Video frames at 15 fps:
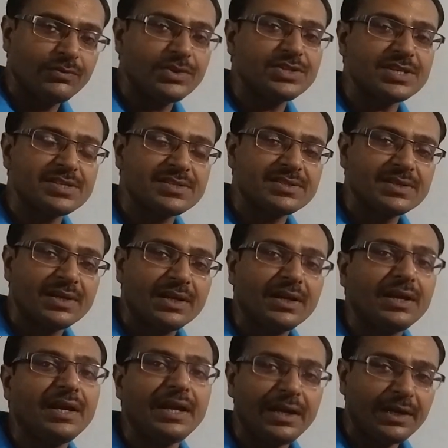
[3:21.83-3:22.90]
which is
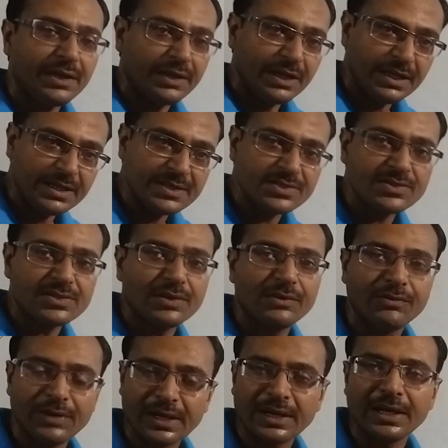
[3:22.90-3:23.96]
a
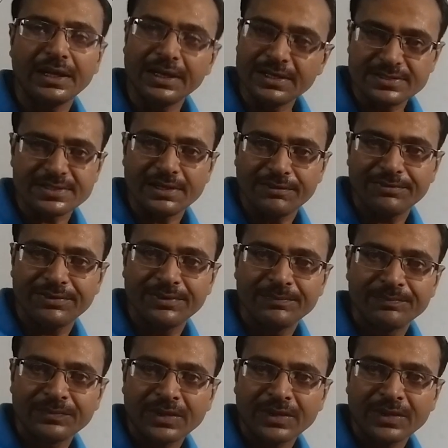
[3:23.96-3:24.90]
tedious work in itself.